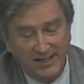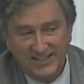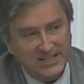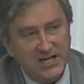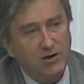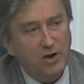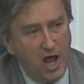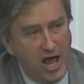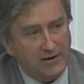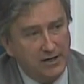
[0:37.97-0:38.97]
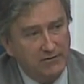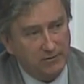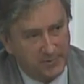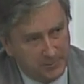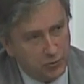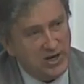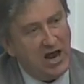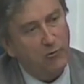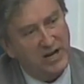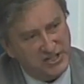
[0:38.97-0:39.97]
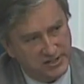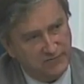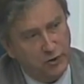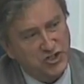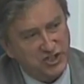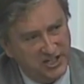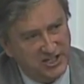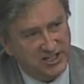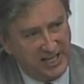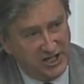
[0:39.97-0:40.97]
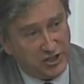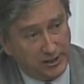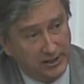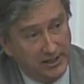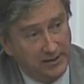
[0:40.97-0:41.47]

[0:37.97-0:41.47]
didn't hear a lot from people who now raise their voice in indignation,